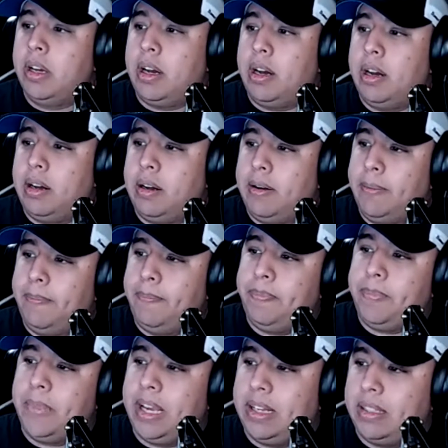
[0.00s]

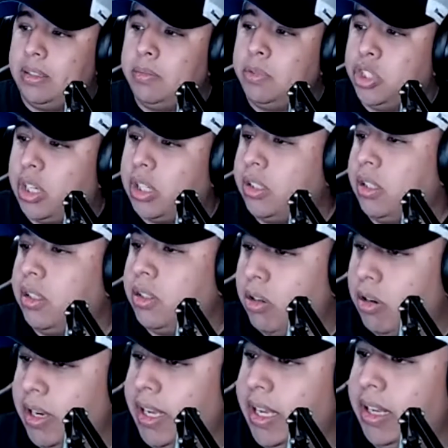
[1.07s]
They had some shots on
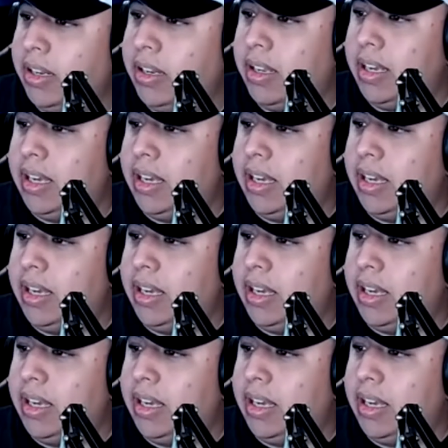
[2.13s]
target.